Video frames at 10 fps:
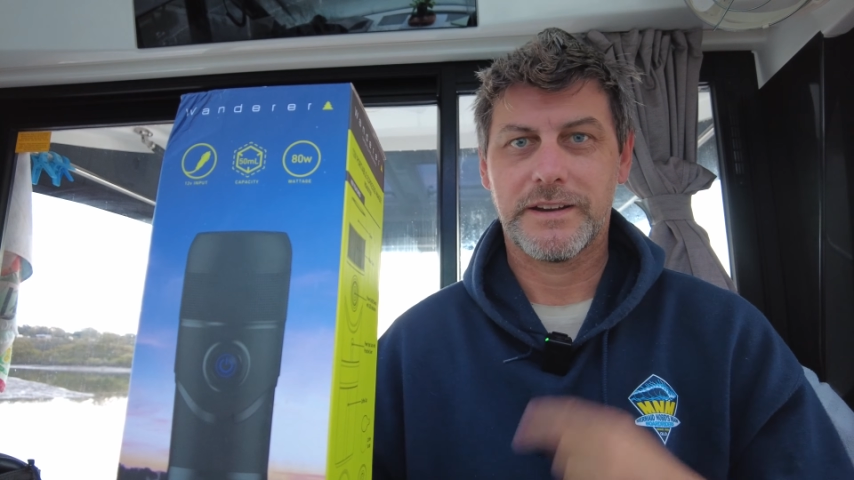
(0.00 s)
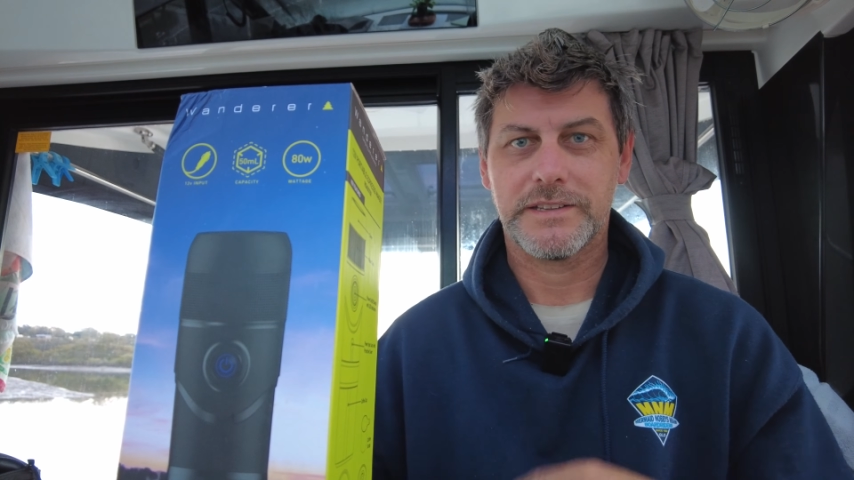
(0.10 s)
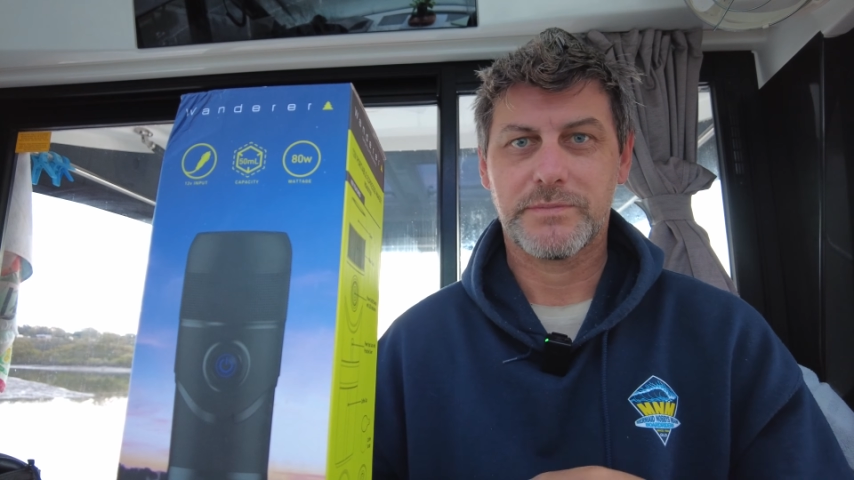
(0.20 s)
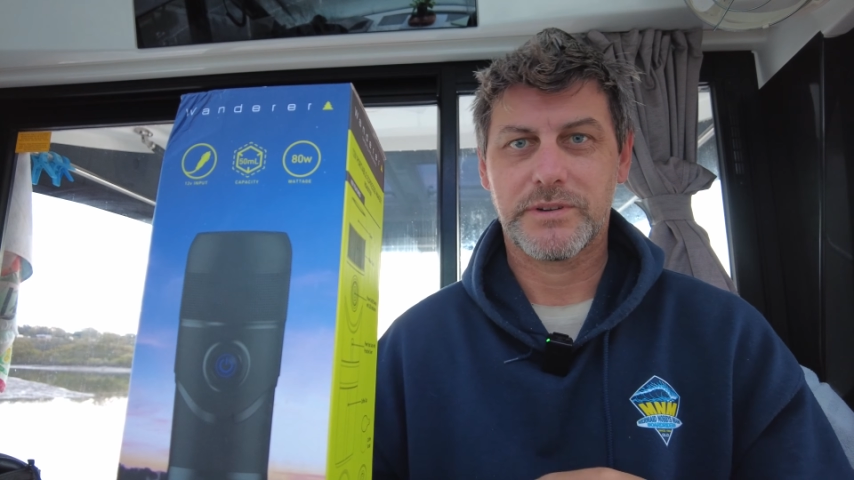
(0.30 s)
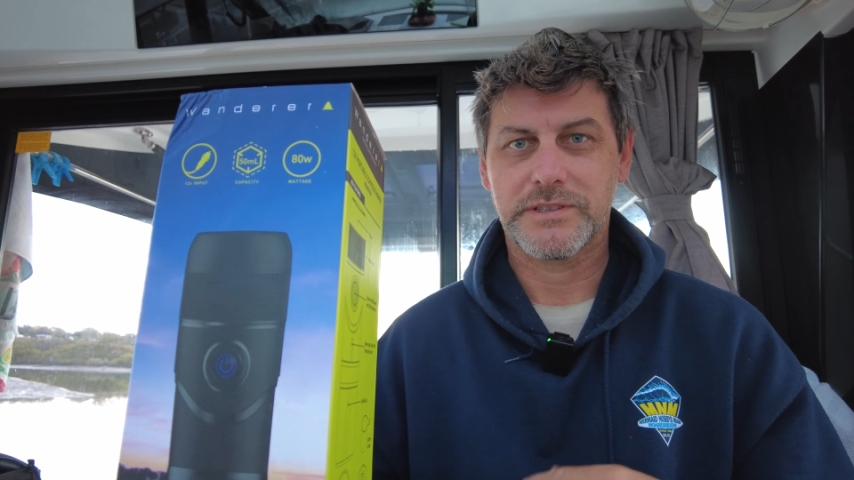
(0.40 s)

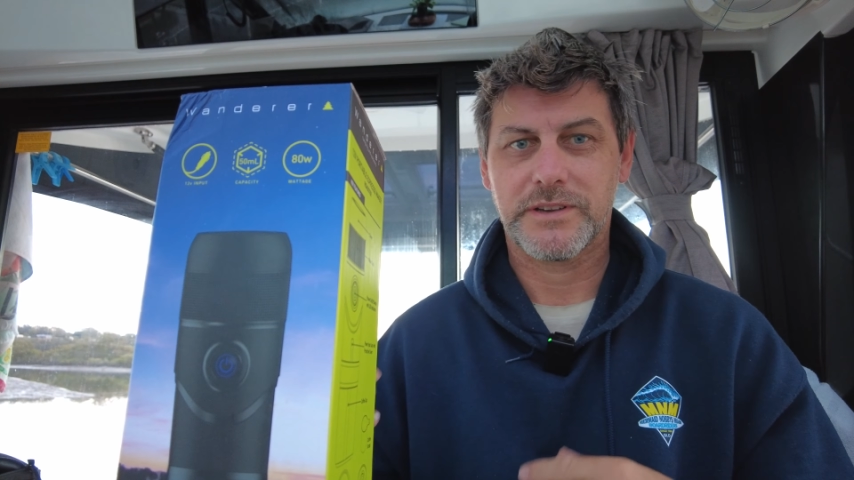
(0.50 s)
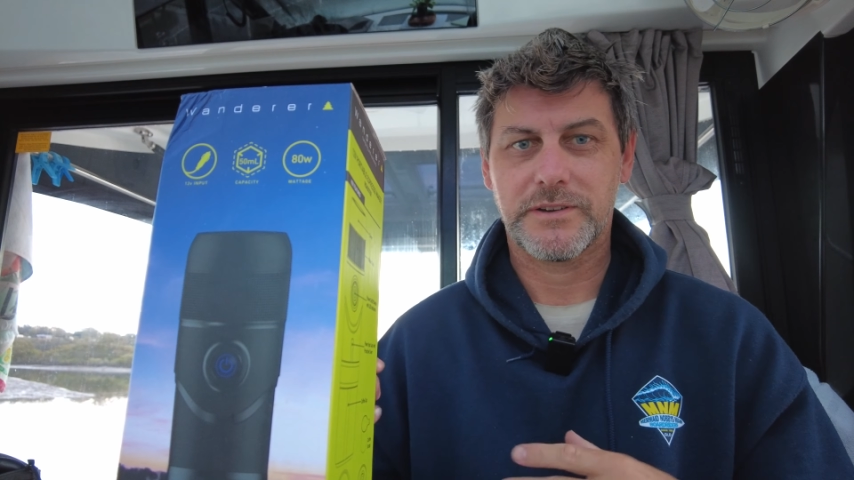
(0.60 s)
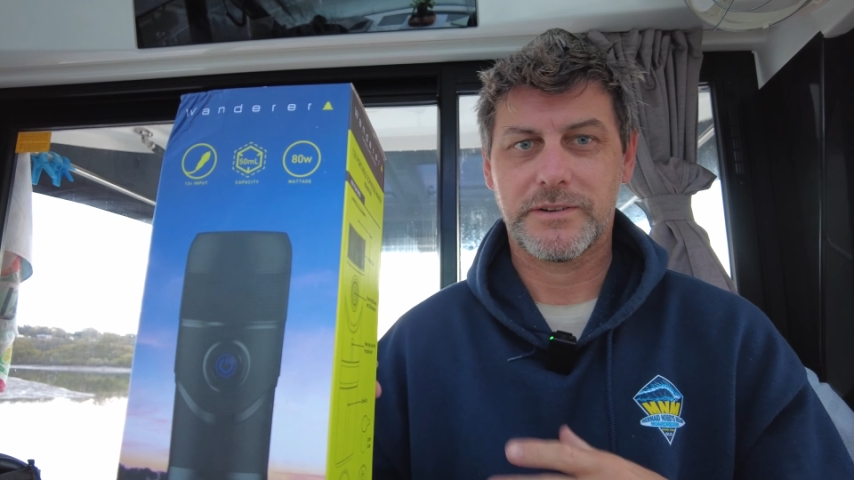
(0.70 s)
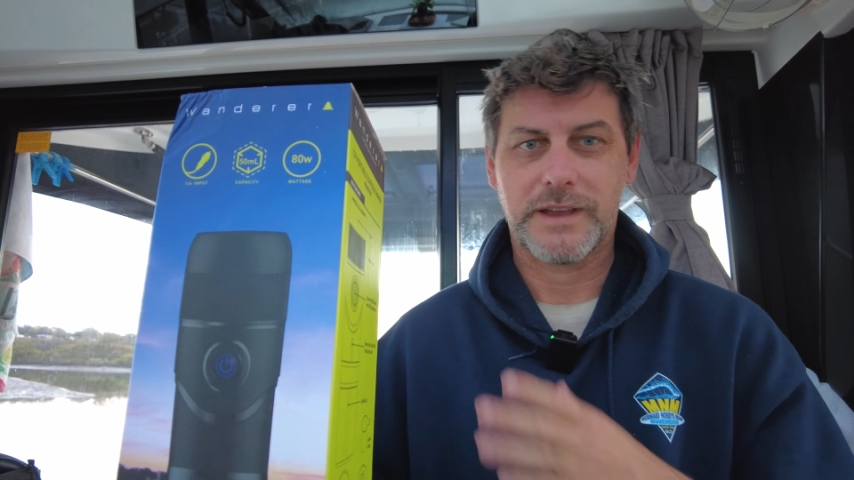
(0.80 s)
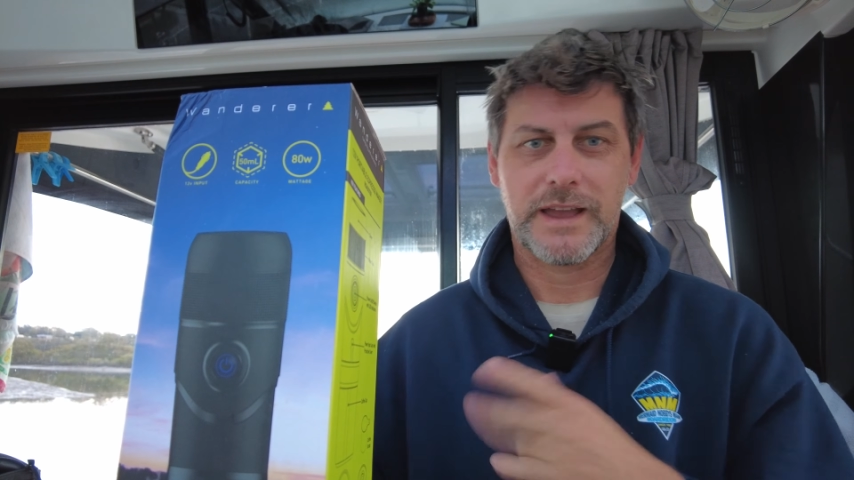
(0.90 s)

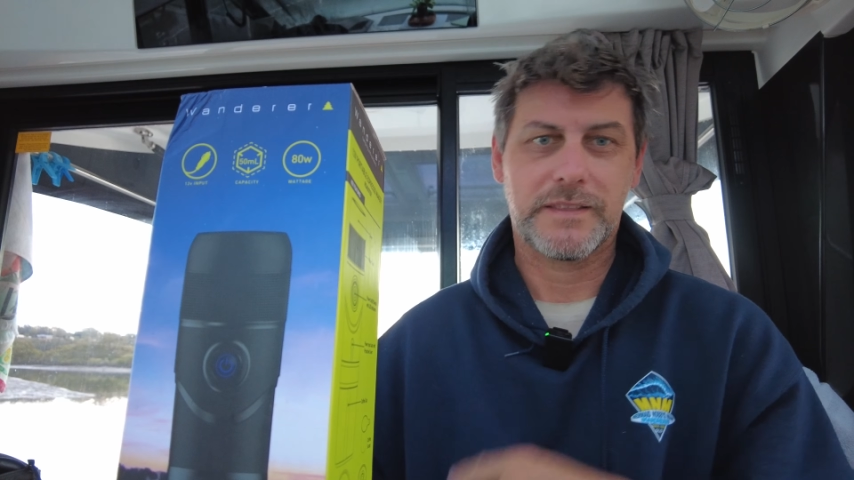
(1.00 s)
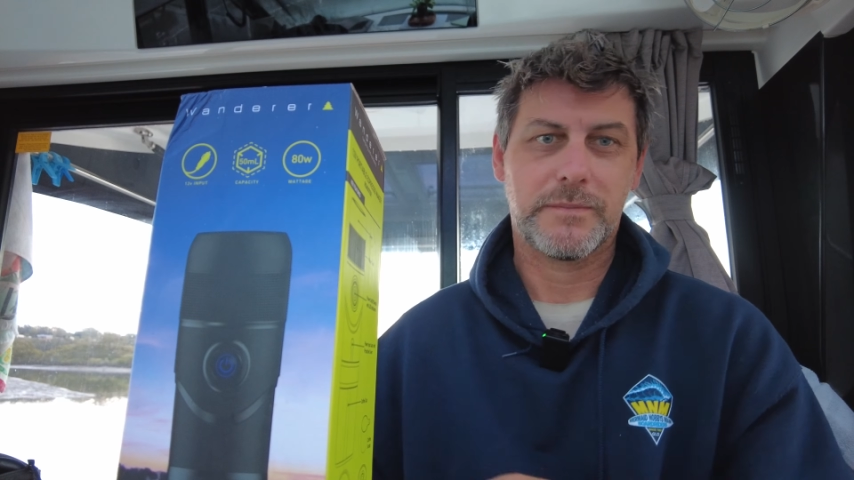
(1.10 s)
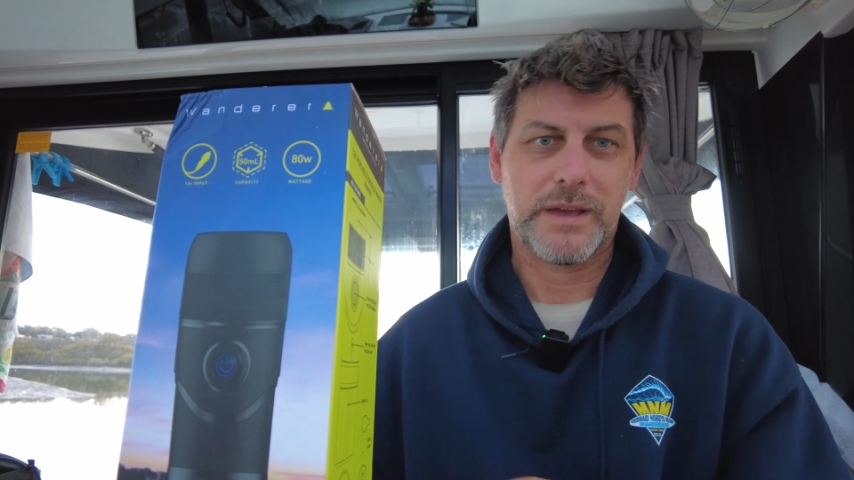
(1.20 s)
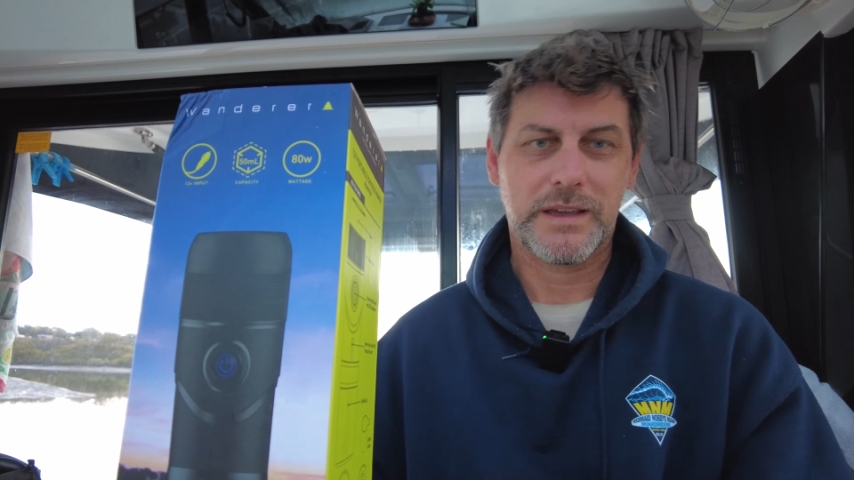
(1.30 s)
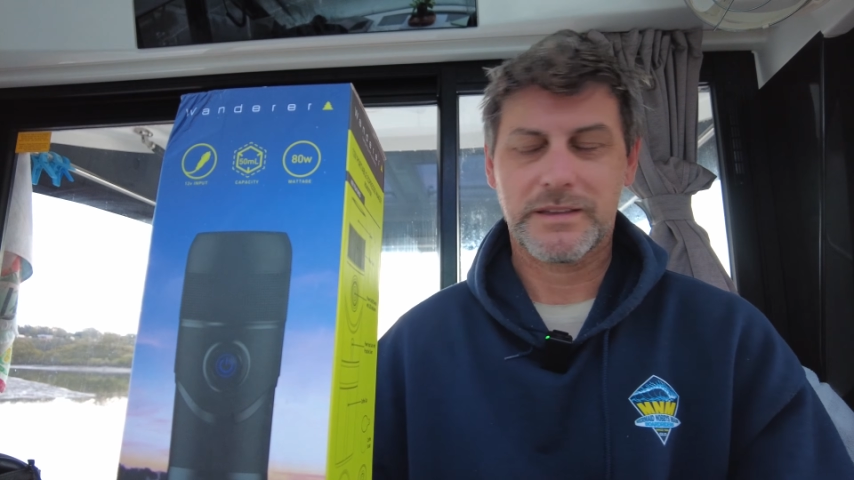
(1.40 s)
espresso out the
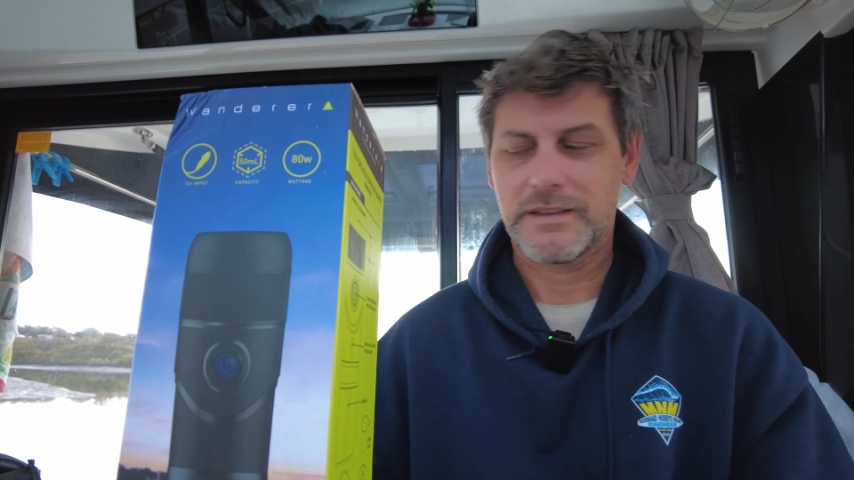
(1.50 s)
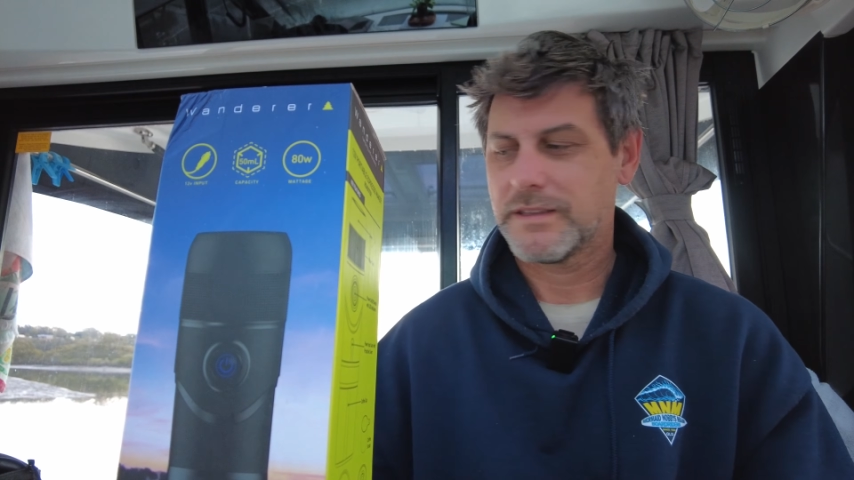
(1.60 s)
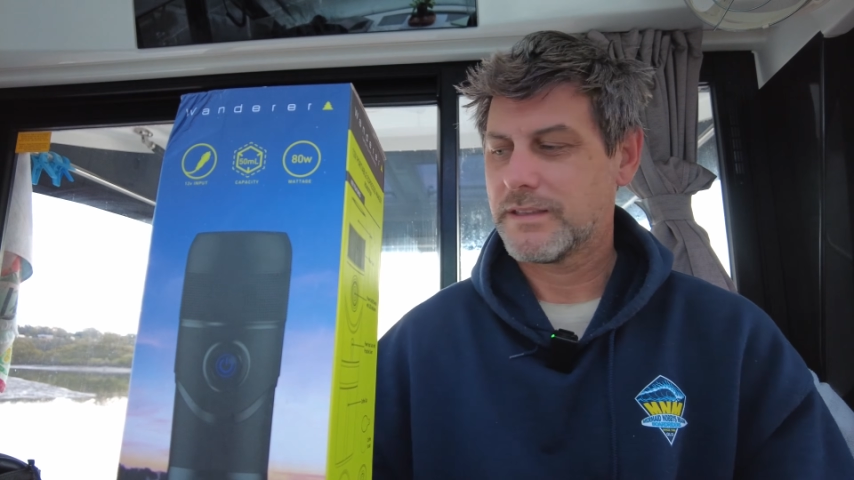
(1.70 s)
back.